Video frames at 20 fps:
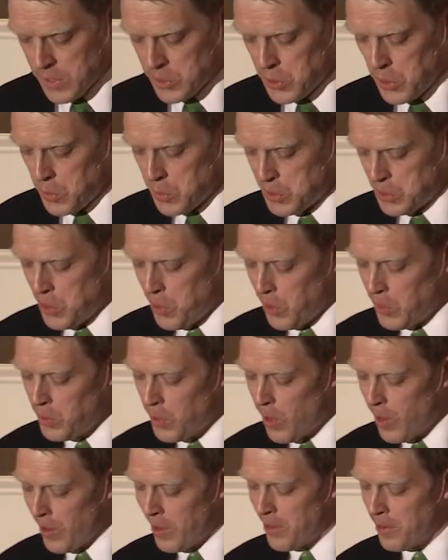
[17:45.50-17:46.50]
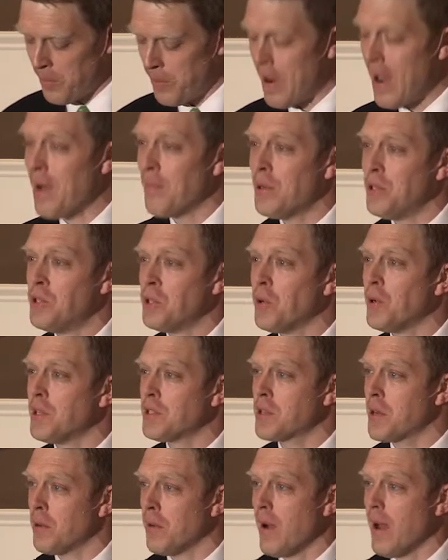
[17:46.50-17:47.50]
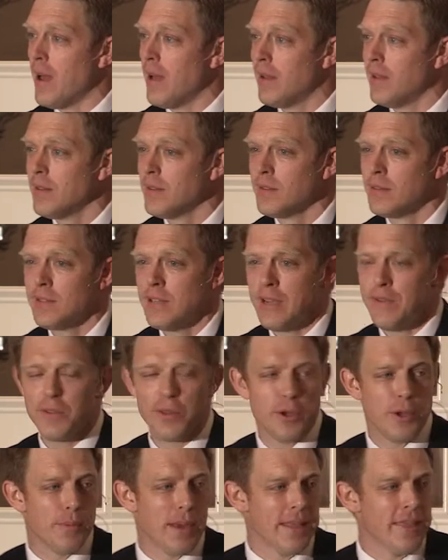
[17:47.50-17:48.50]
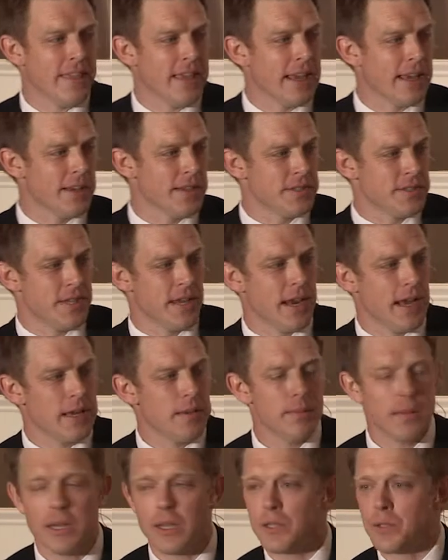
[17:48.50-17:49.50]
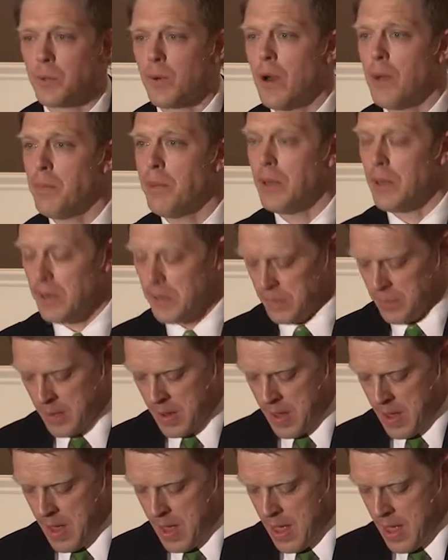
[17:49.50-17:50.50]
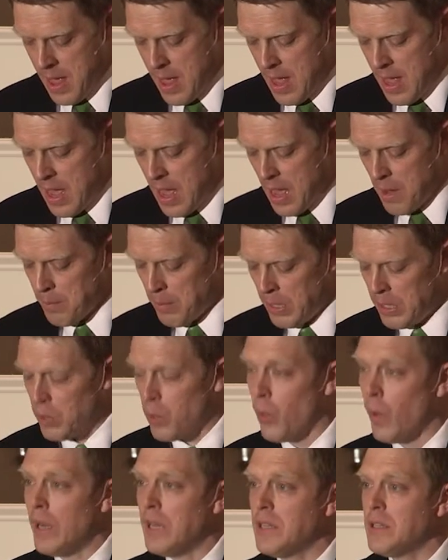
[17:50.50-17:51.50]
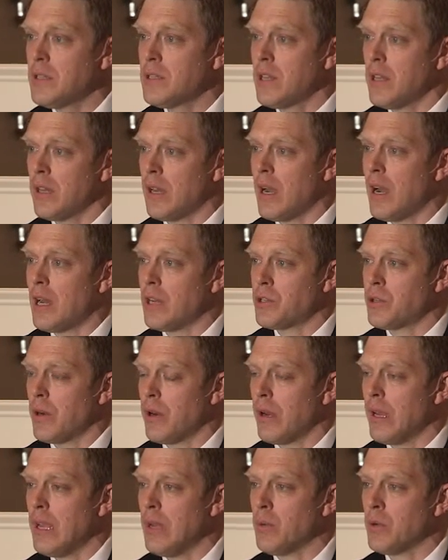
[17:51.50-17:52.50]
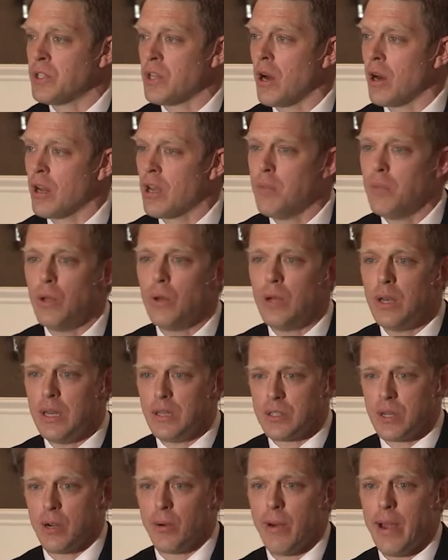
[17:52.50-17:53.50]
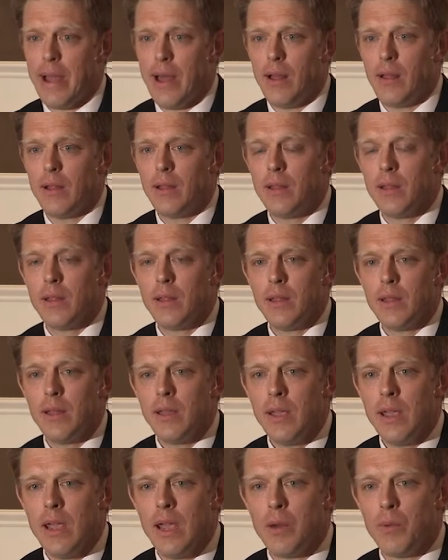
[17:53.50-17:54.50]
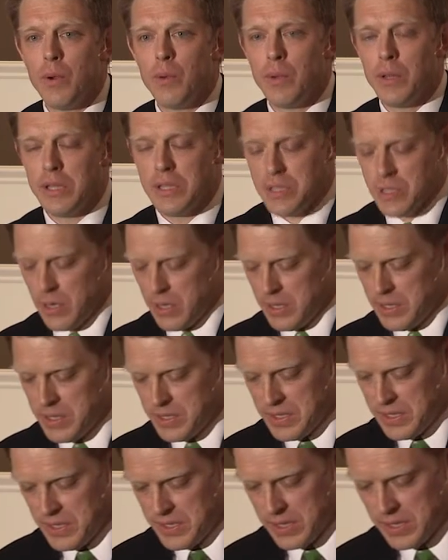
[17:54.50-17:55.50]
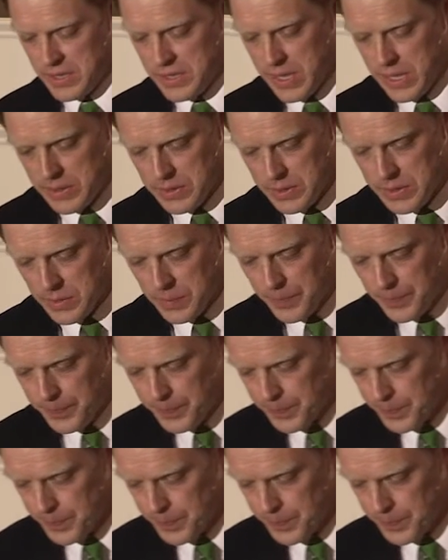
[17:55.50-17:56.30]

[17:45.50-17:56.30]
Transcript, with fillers: So it was no longer Rob and Joy's corral, even though you might think it is tonight because we're up here. Um, but quite to the contrary, it was our community's corral. And we really started to see success.